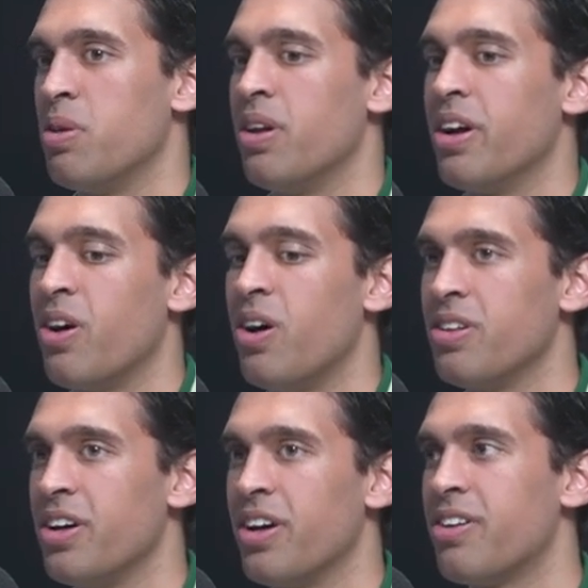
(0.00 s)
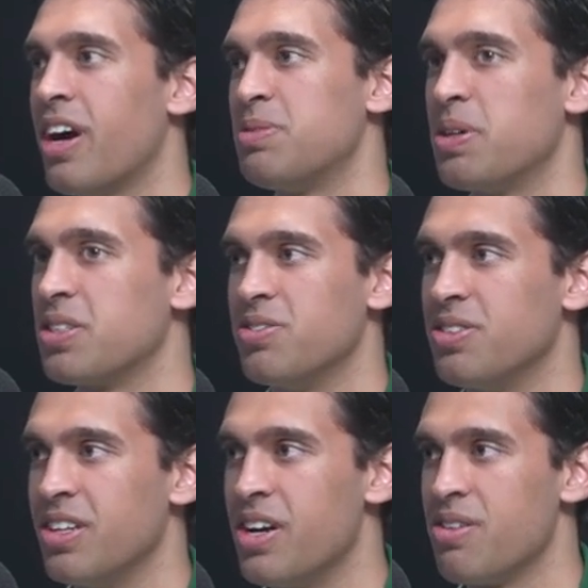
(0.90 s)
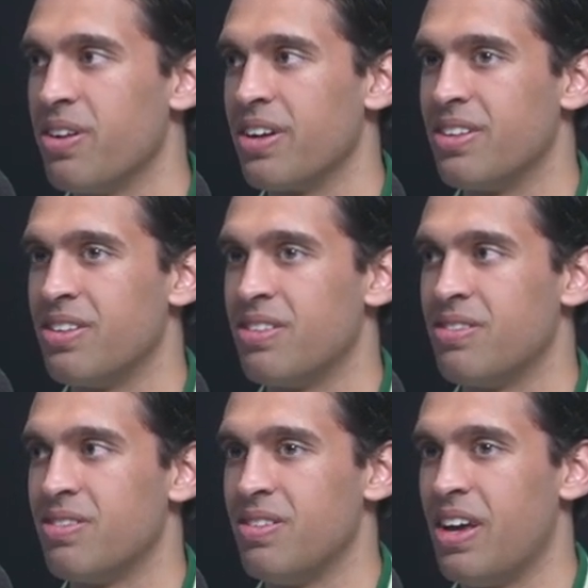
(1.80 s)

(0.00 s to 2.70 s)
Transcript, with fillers: But like all the other aspects of his life, like yep.